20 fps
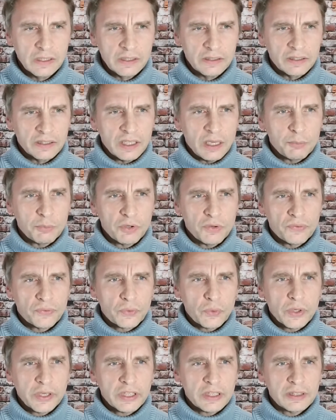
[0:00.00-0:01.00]
The number of
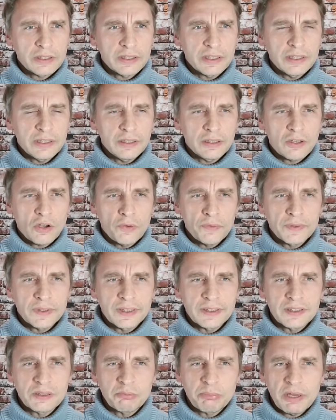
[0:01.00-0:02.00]
critically ill
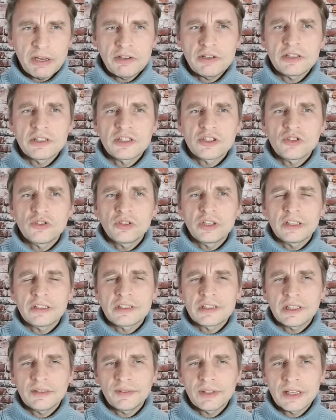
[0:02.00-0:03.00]
COVID-19 patients stood
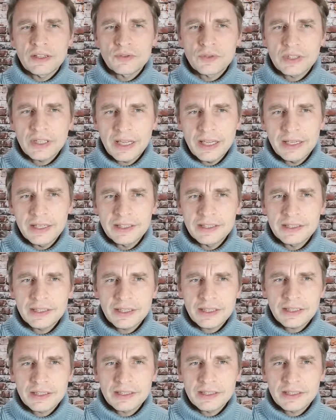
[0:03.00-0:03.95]
at 786,